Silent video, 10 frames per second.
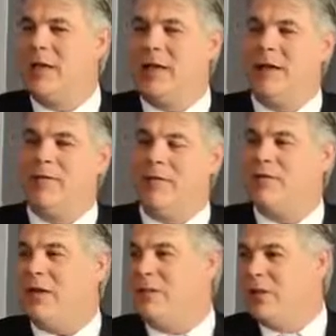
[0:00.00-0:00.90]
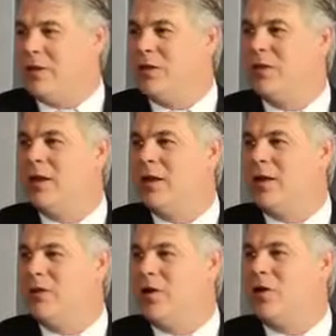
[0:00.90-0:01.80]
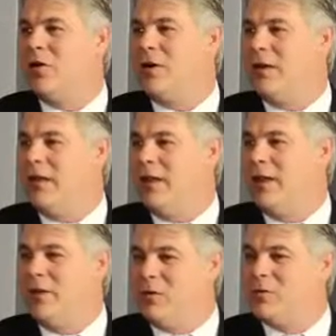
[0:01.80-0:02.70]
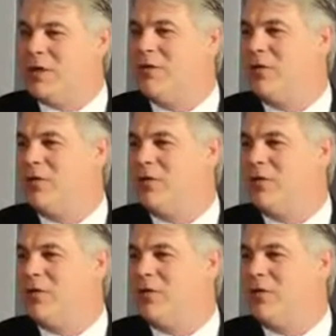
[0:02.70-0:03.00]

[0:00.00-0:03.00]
and a $15 million LOC